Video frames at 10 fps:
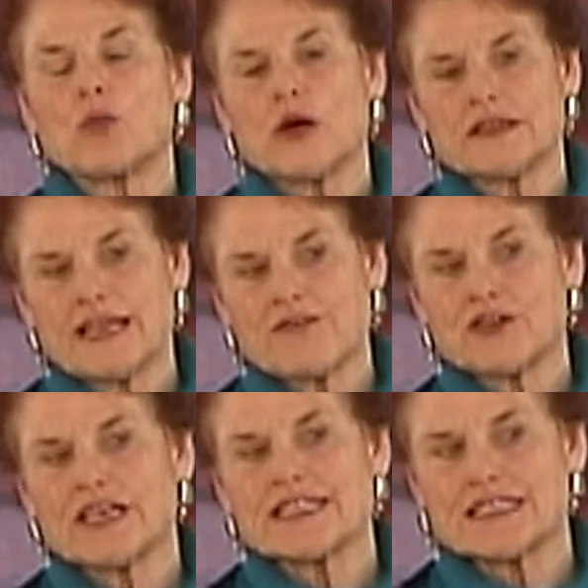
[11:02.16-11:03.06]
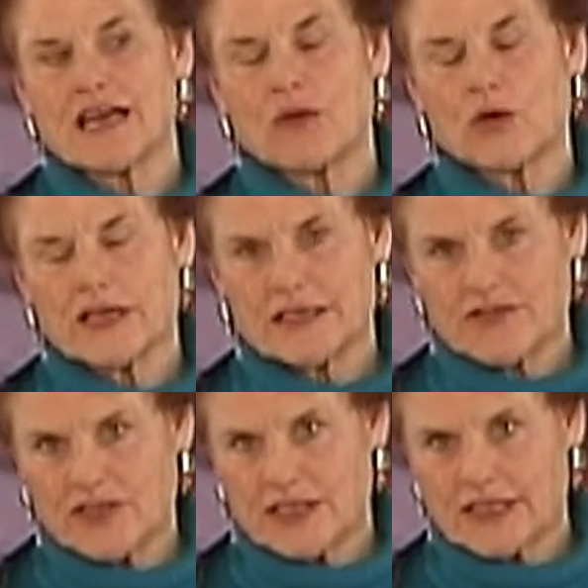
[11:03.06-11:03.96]
one level it's not wanting to
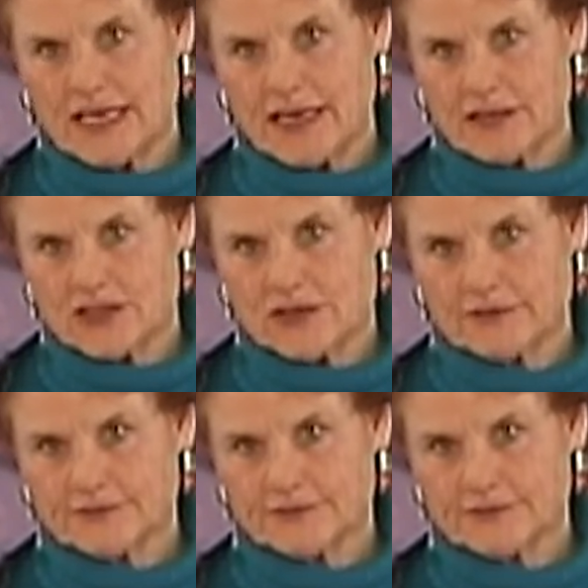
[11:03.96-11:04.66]
feed the cancer.